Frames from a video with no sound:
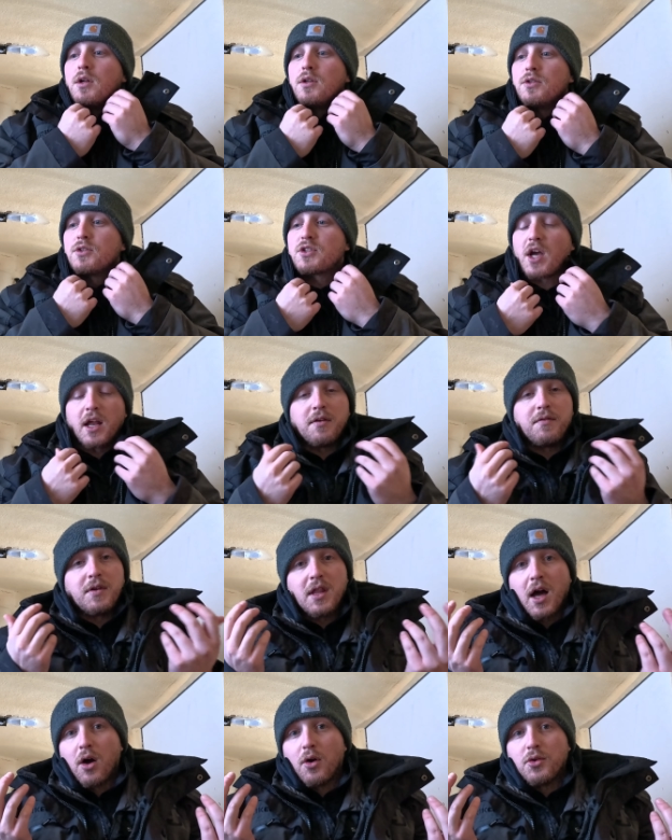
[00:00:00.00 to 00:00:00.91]
just kind of
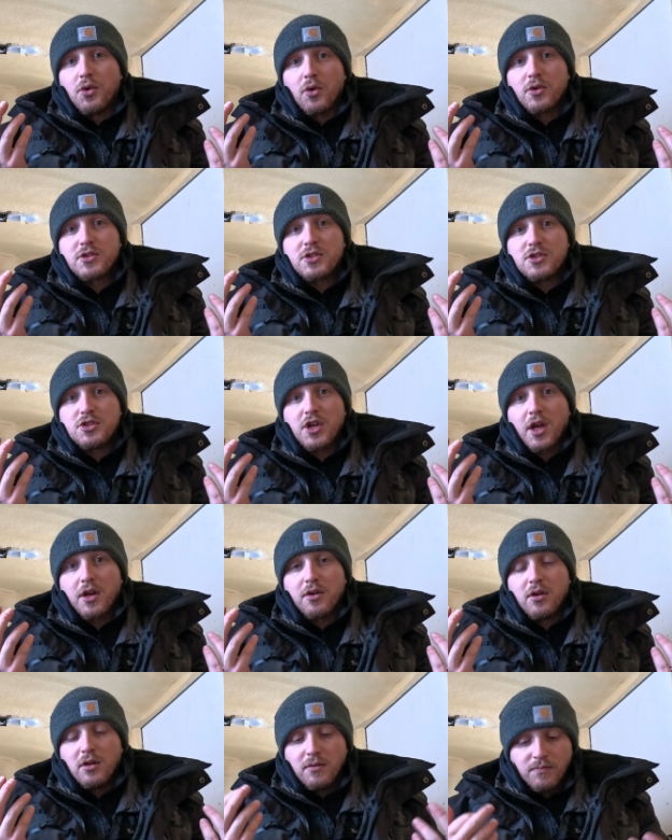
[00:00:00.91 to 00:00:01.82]
in the outdoors in
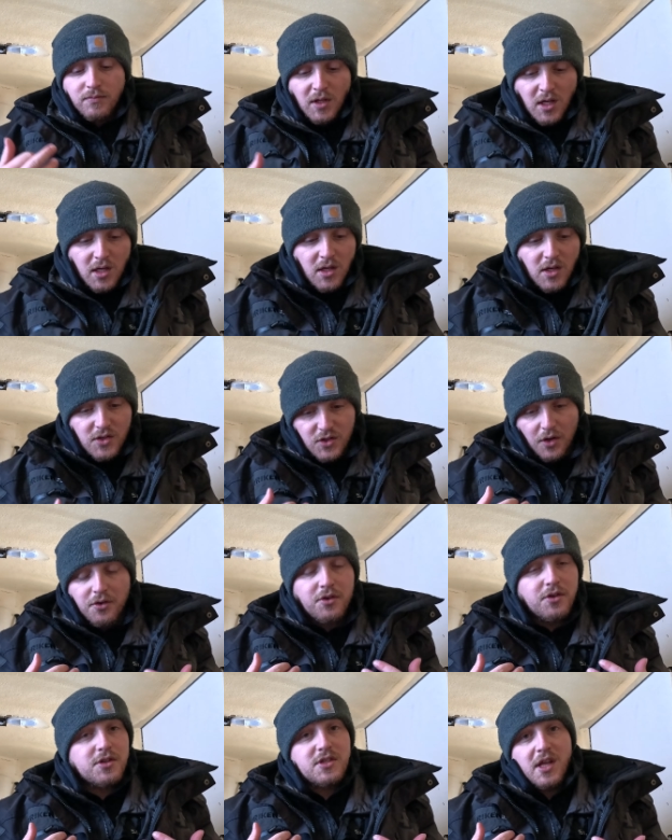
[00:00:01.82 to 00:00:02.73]
general, is
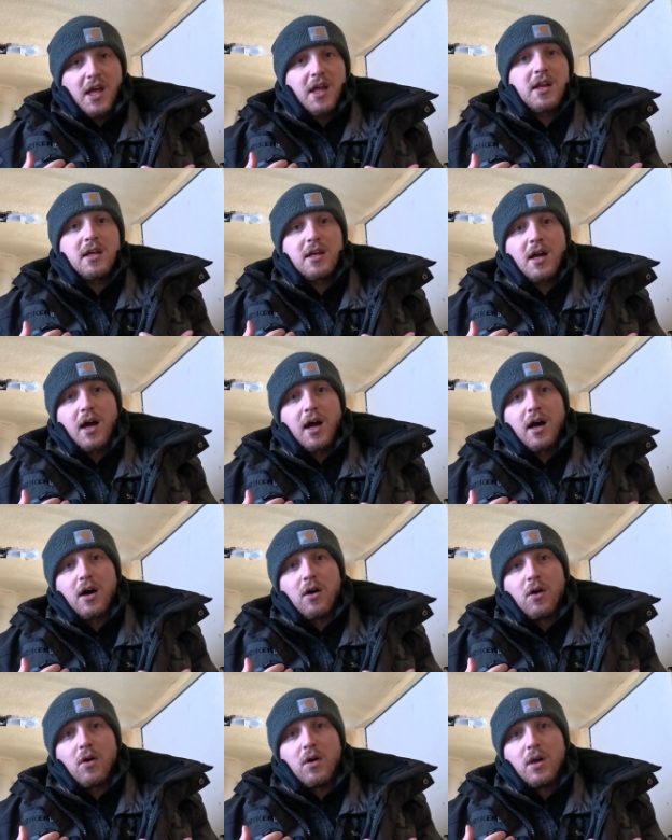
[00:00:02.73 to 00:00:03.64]
understanding
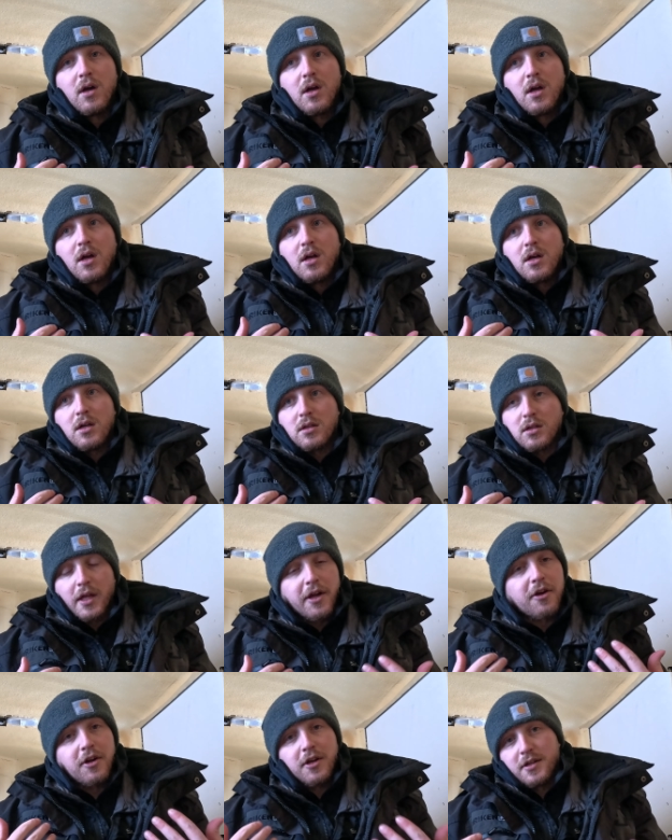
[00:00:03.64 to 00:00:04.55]
how
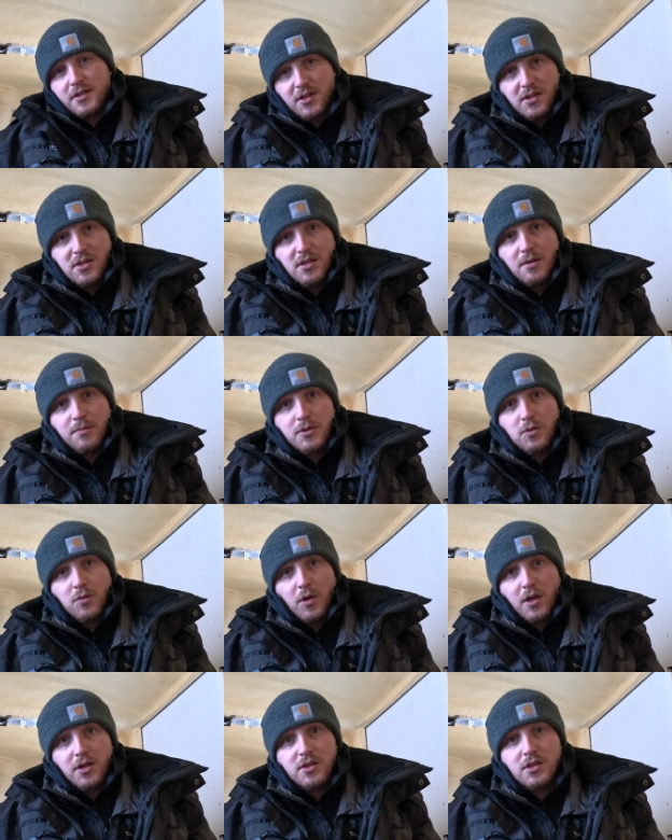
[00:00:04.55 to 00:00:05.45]
layering systems
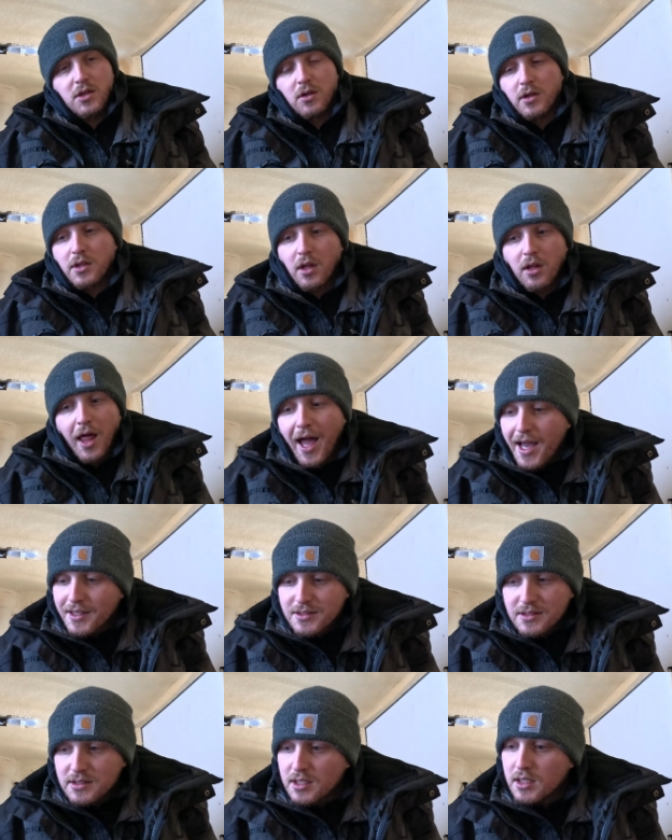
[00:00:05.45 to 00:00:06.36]
work. So in the
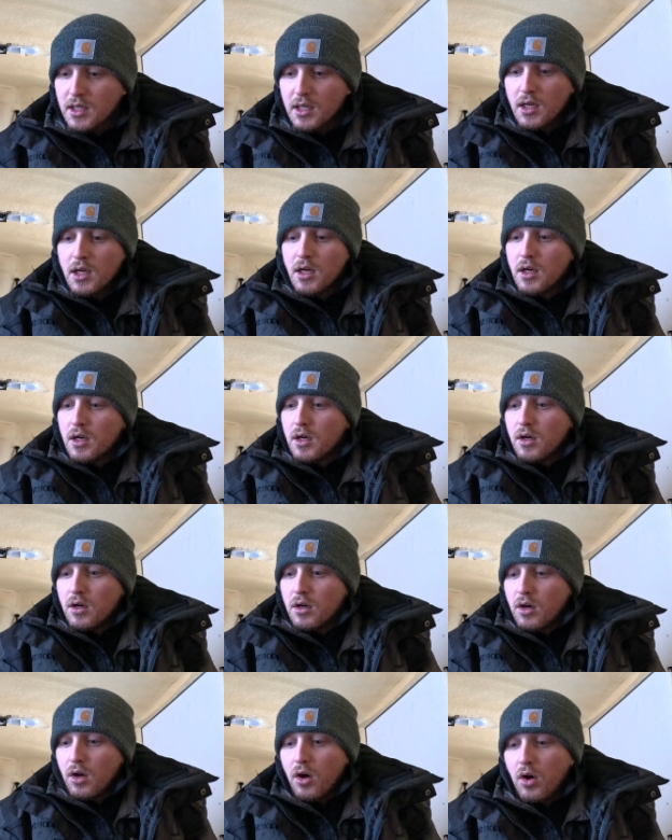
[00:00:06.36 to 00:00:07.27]
last,
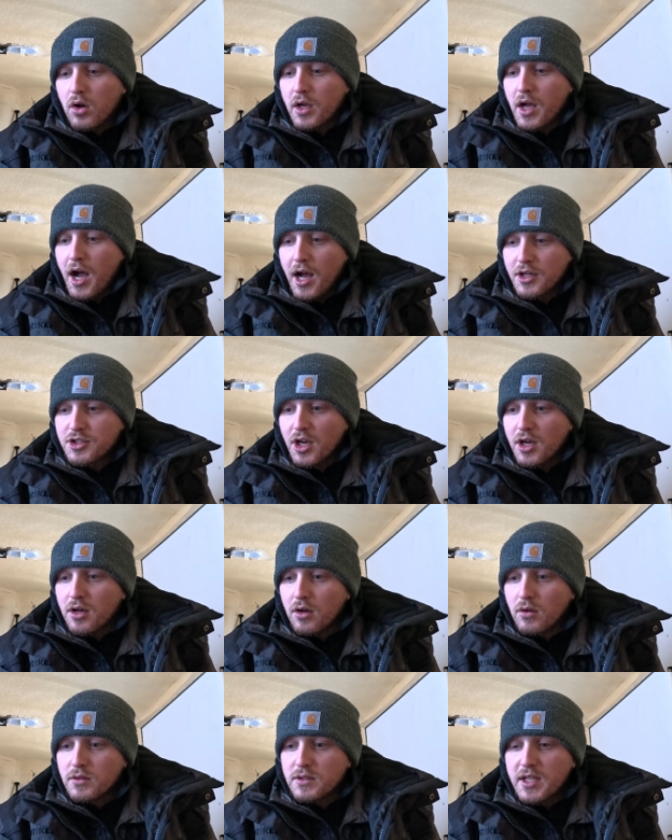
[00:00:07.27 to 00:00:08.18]

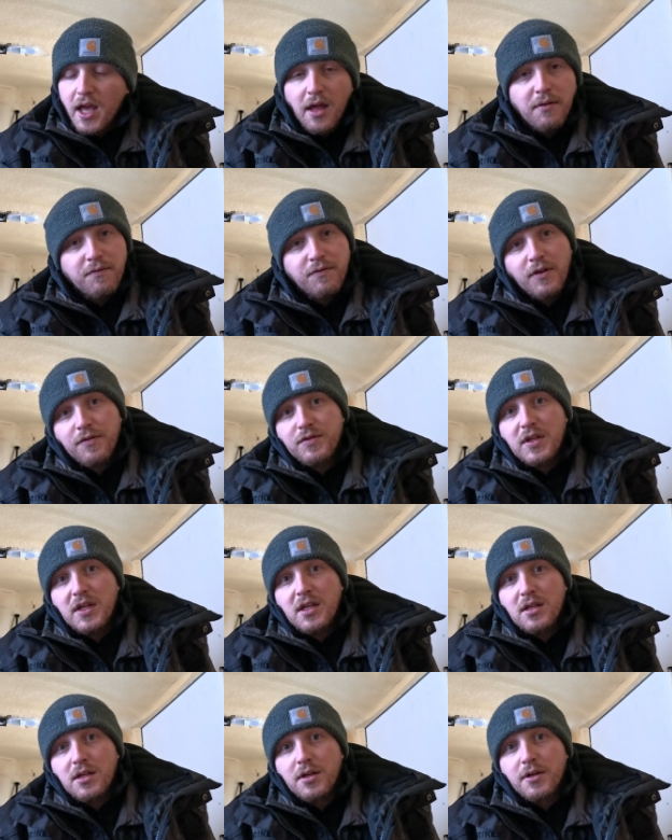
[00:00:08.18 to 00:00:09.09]
10,
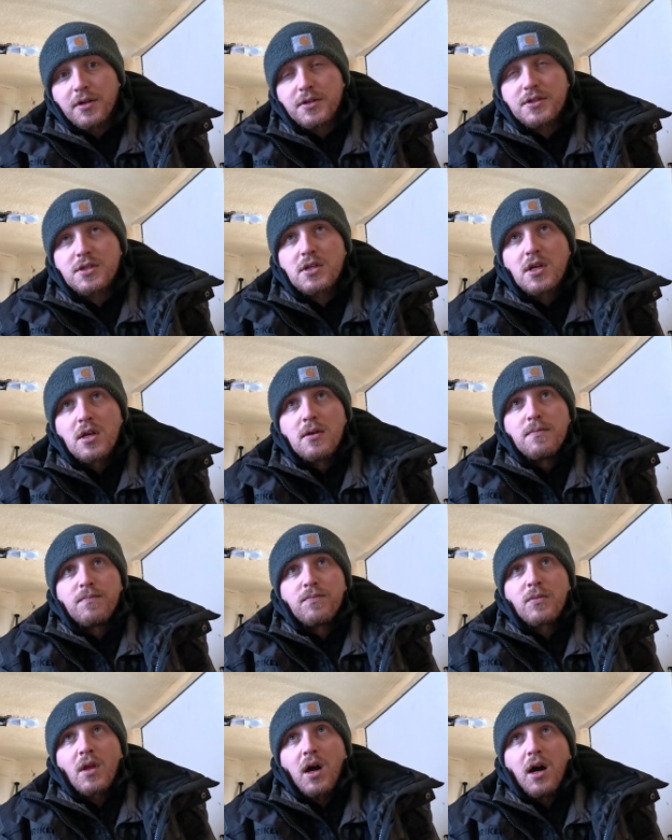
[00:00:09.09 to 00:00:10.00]
15 years,
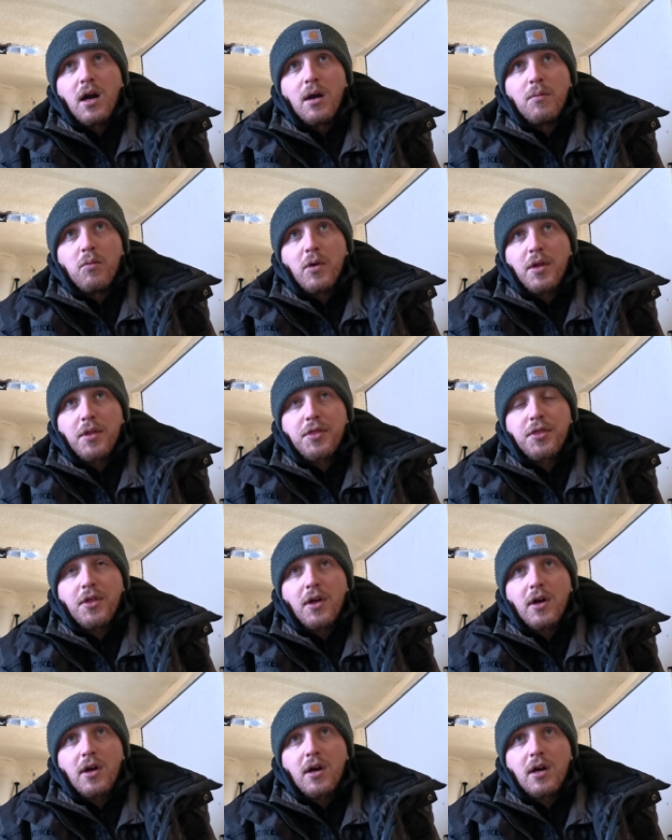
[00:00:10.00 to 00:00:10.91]
with
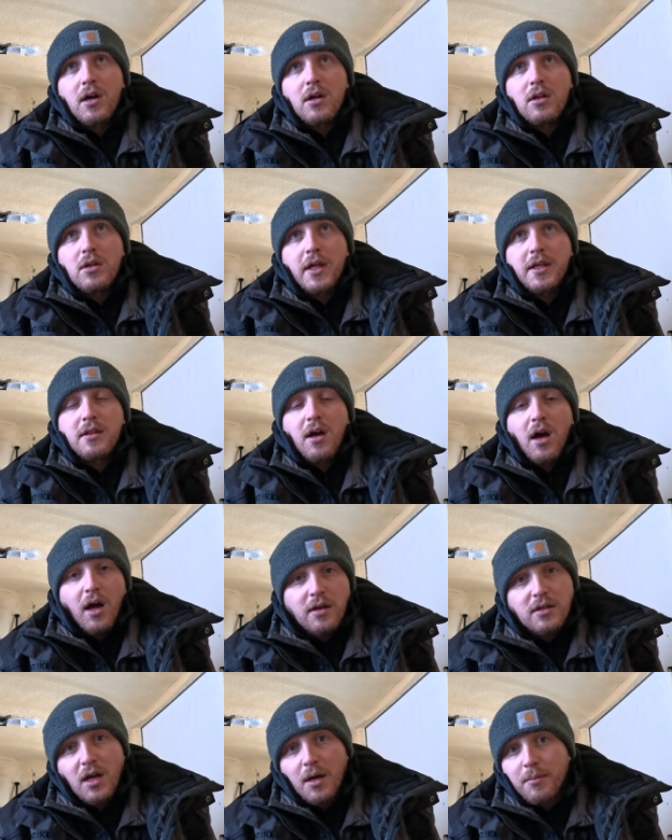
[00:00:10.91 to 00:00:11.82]
like the
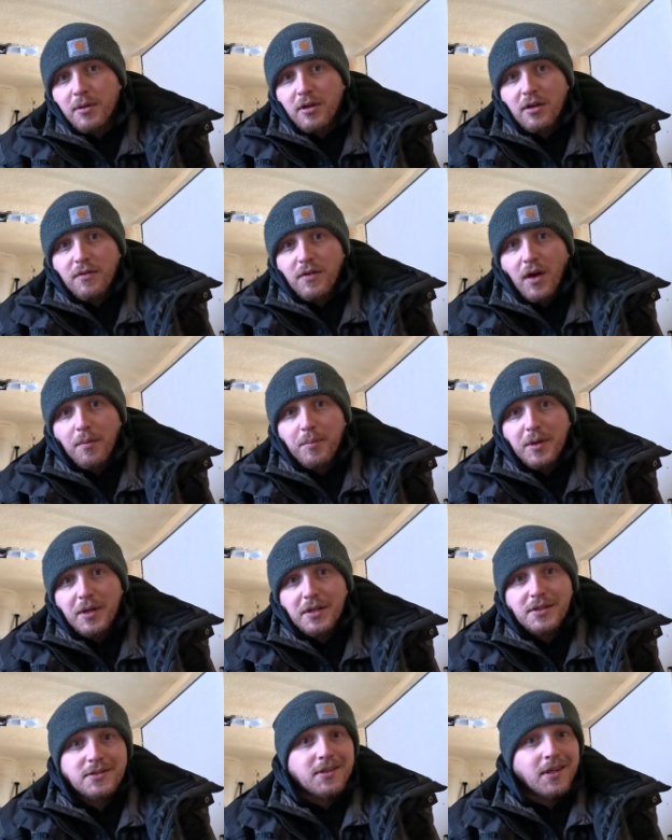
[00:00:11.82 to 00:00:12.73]
oncoming of
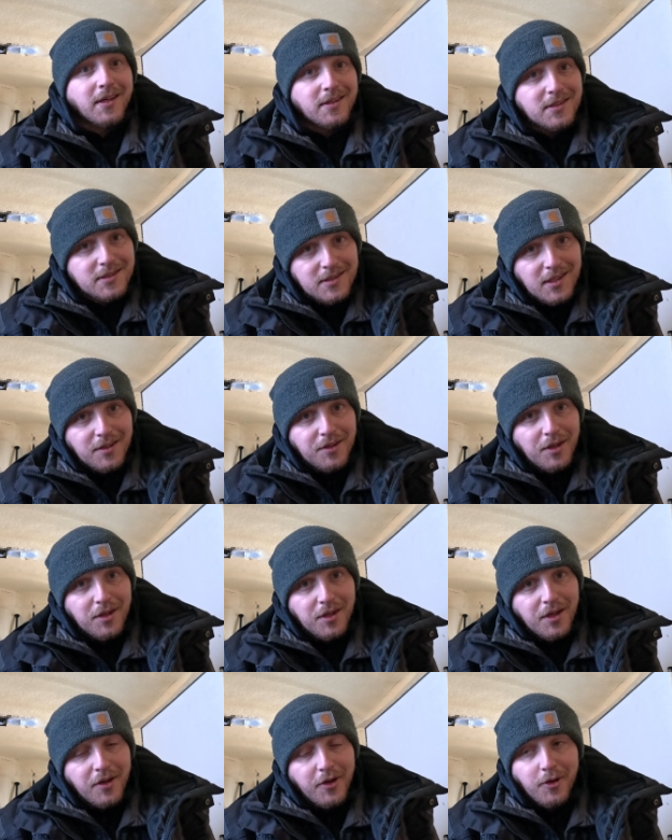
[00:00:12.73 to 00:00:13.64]
companies like Sitka
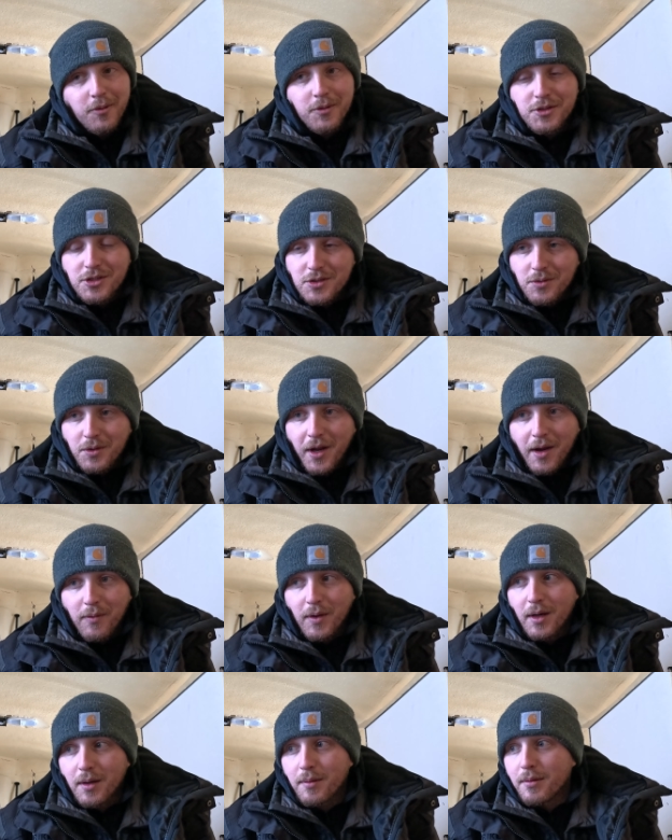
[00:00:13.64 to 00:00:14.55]
gear, which is what I
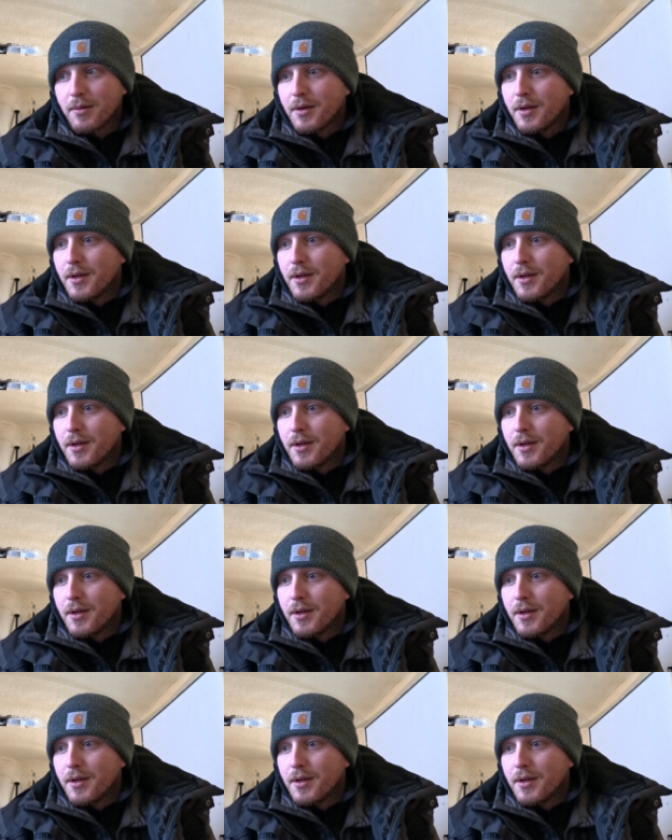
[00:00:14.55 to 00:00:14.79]
wear,